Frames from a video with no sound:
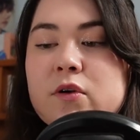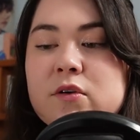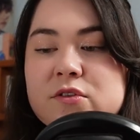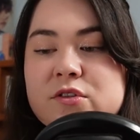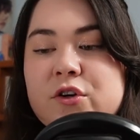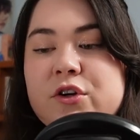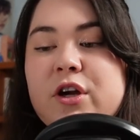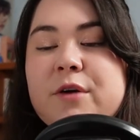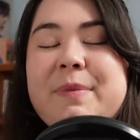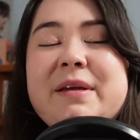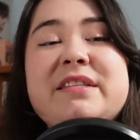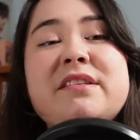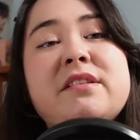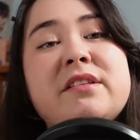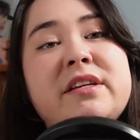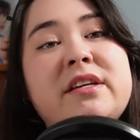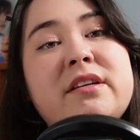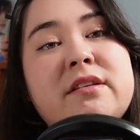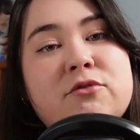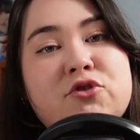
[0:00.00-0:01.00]
so you're
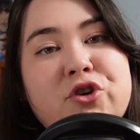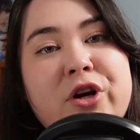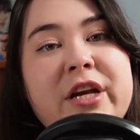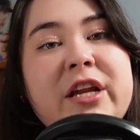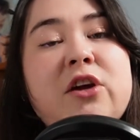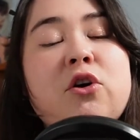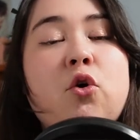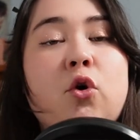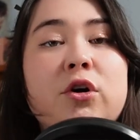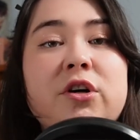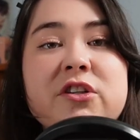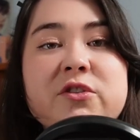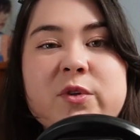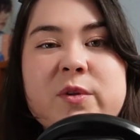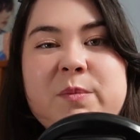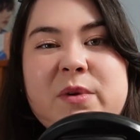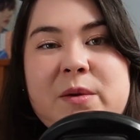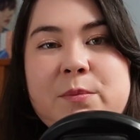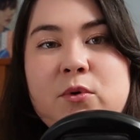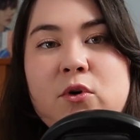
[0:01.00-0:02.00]
basically trading corners
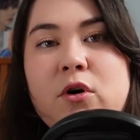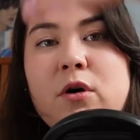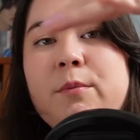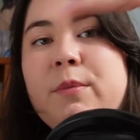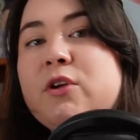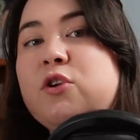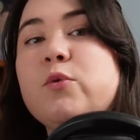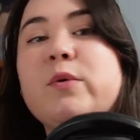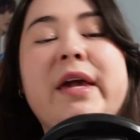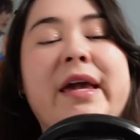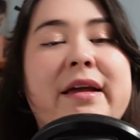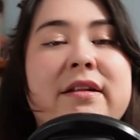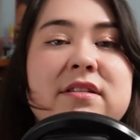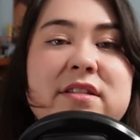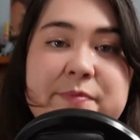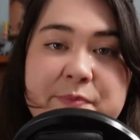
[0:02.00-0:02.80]
with people, but you can't